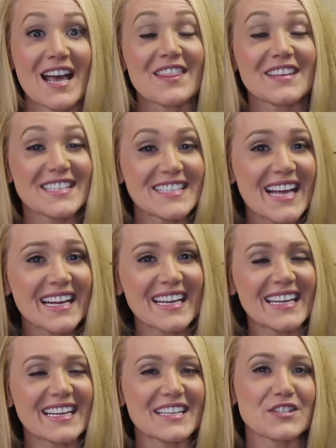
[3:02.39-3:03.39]
The
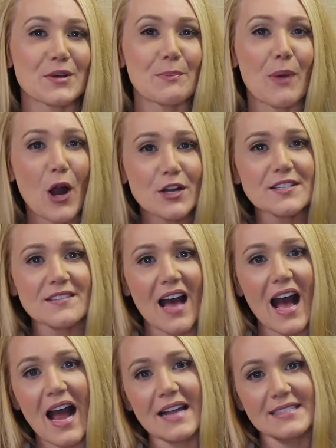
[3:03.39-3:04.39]
second is the parts of the
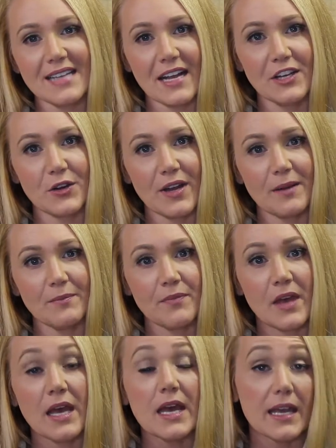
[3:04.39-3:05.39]
hide diagram.
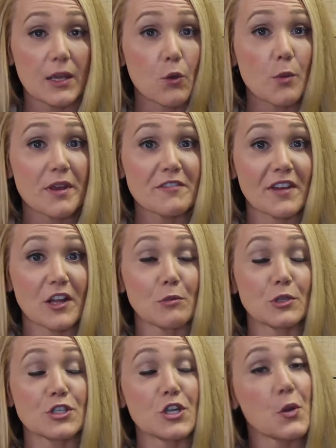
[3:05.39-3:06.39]
It will be
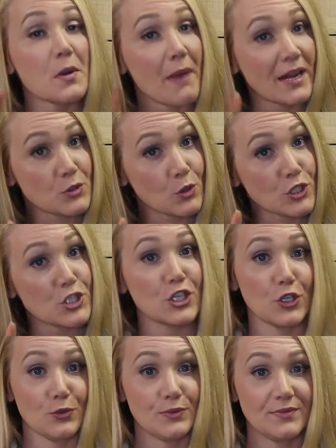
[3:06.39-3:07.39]
available to you in Module
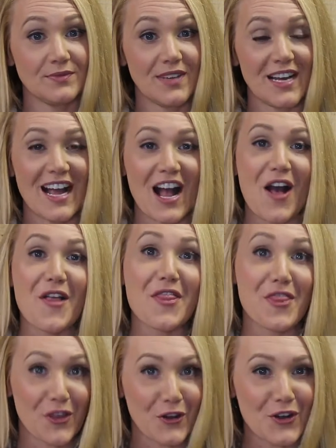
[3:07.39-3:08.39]
2.
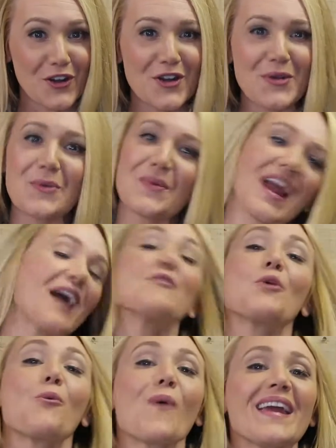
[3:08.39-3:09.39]
Third, we have
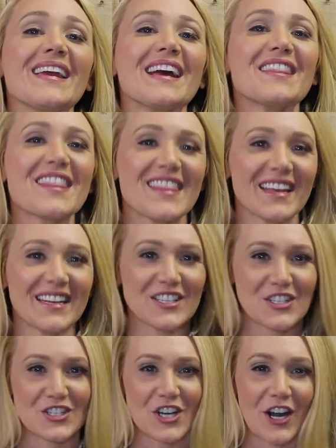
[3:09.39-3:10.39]
the weight and
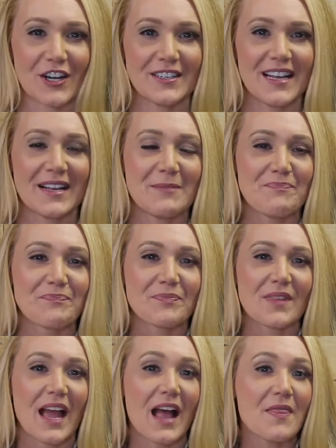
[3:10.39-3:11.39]
thickness chart,
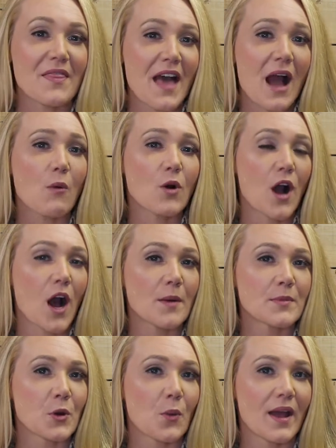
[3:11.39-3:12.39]
and that will
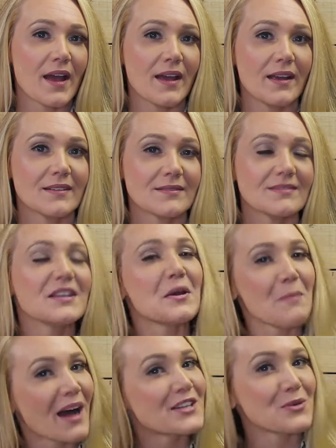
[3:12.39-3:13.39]
come your way in
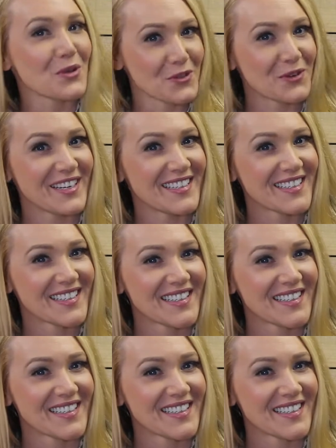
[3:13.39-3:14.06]
Module 3.